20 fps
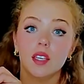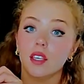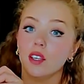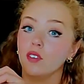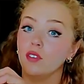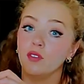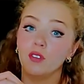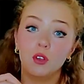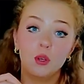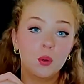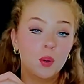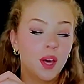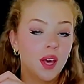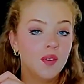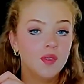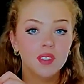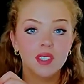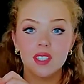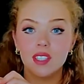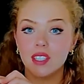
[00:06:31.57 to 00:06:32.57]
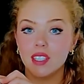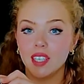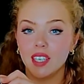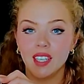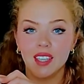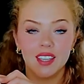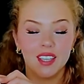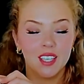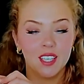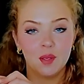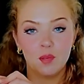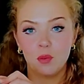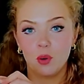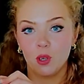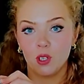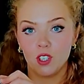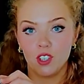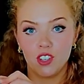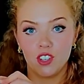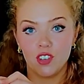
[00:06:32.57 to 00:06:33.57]
If you haven't seen this
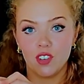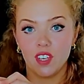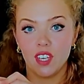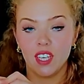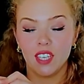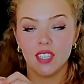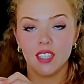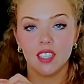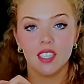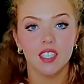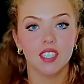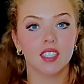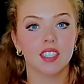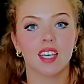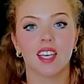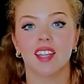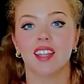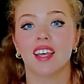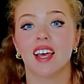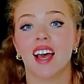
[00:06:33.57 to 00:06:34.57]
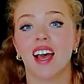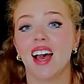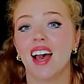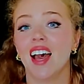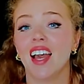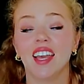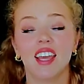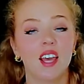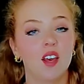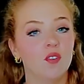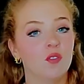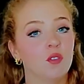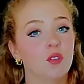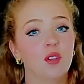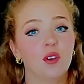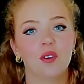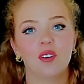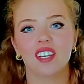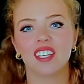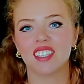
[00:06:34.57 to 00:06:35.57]
moisturizer, then I have
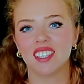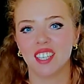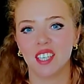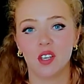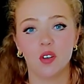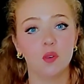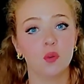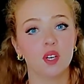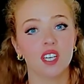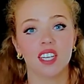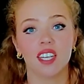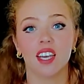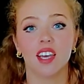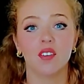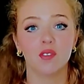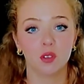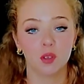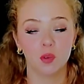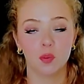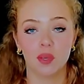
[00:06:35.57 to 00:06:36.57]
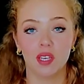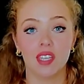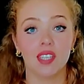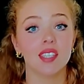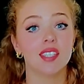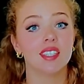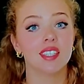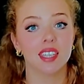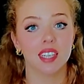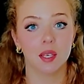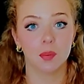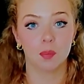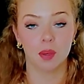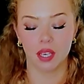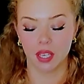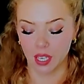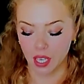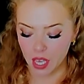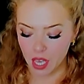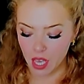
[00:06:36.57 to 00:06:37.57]
no idea where have you been sleeping.